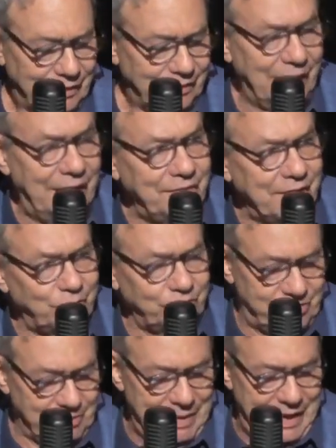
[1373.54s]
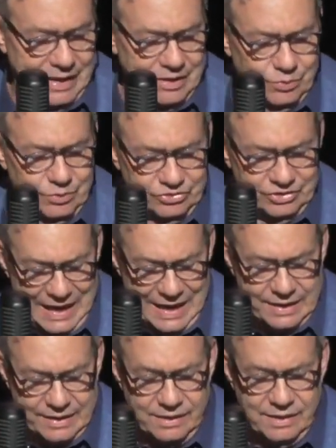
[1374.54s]
Then there was the man who was
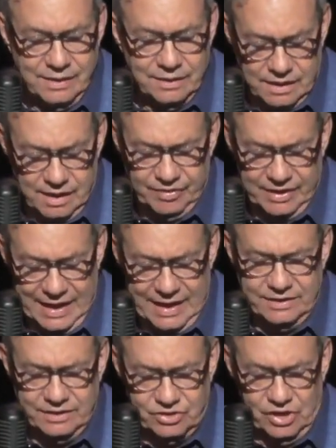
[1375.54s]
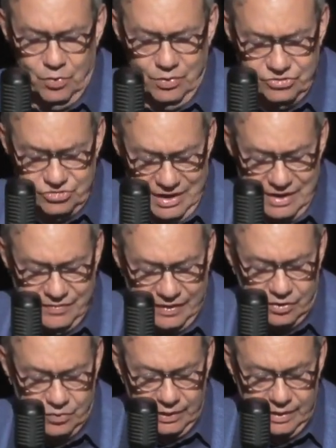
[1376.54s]
naked, covered head to toe with
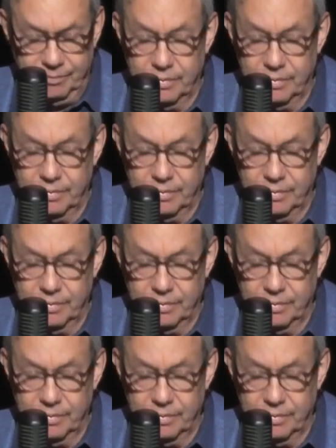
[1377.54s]
shaving cream.